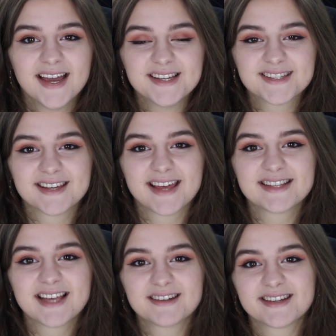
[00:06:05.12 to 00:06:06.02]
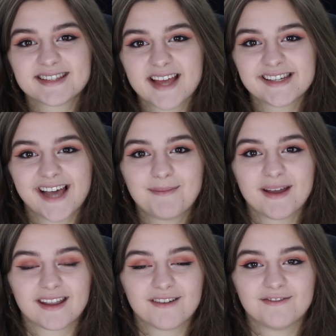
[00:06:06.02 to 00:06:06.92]
So that's how to set up
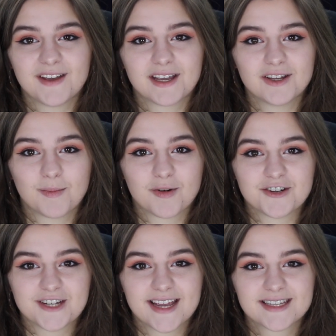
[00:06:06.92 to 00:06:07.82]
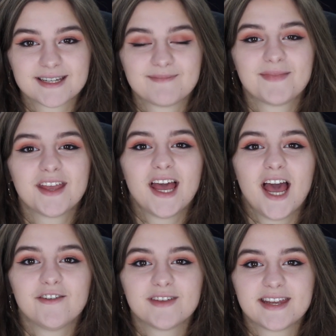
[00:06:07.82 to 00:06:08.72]
and configure your project.
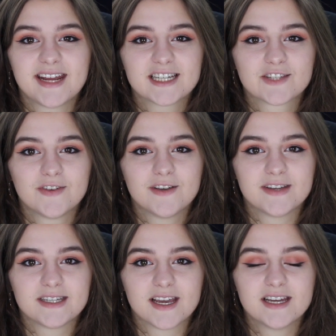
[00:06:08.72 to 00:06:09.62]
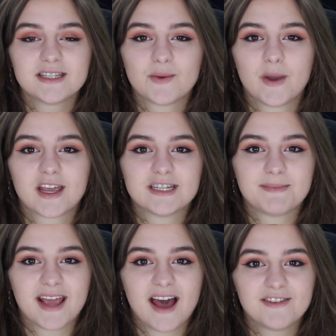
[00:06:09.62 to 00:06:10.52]
Over the next few videos, we're going to
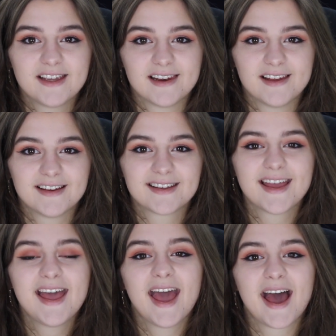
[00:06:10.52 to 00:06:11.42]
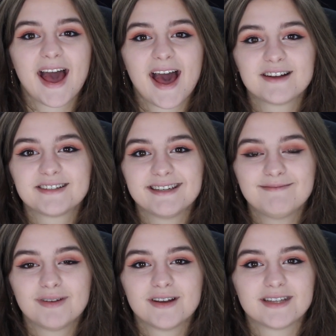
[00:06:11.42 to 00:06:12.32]
be having a look at how to
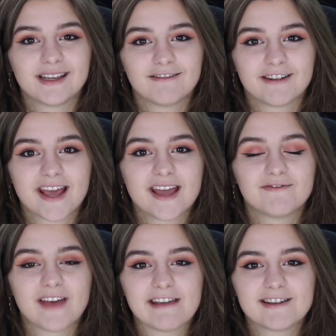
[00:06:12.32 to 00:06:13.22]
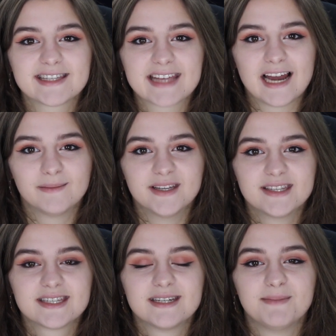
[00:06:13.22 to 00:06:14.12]
input and create various
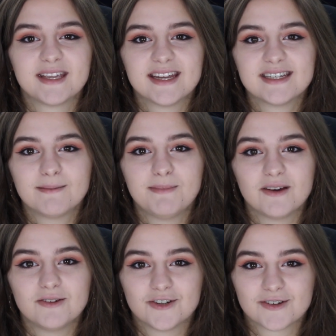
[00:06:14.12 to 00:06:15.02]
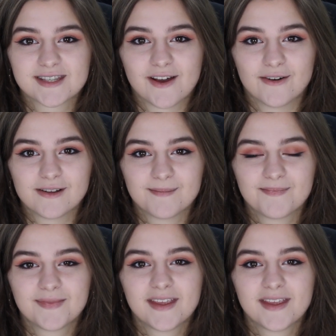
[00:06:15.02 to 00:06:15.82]
elements to begin to build your song.